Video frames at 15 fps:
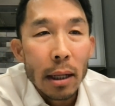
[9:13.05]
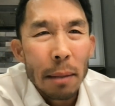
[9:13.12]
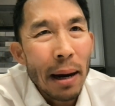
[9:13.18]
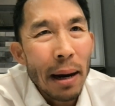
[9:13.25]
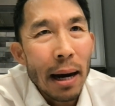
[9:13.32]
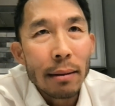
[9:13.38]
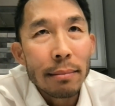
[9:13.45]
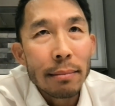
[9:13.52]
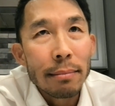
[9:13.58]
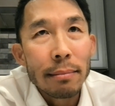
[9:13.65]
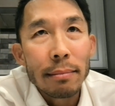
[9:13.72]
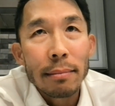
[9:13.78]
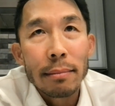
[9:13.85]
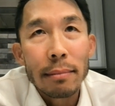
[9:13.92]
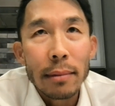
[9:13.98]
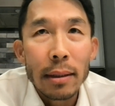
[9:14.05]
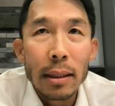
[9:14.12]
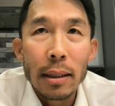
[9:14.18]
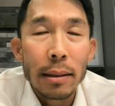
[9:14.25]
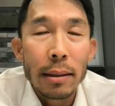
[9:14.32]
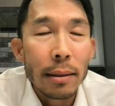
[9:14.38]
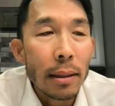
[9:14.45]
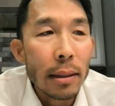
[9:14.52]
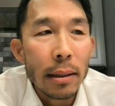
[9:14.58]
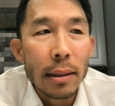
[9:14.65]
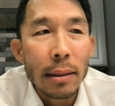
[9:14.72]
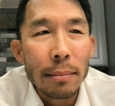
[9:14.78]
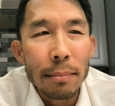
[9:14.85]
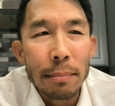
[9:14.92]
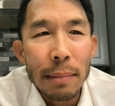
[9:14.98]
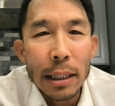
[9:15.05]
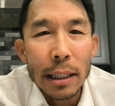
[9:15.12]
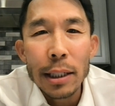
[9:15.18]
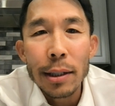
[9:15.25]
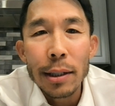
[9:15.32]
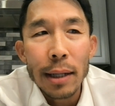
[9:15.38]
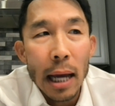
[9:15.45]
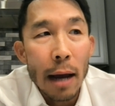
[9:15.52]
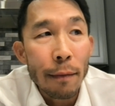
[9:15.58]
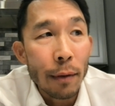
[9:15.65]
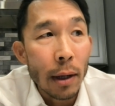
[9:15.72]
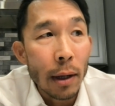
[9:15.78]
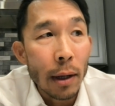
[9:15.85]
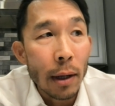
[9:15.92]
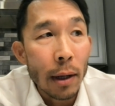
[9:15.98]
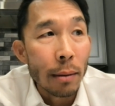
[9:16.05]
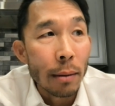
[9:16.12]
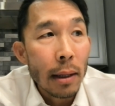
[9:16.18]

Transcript: about uh, about a year and a half ago.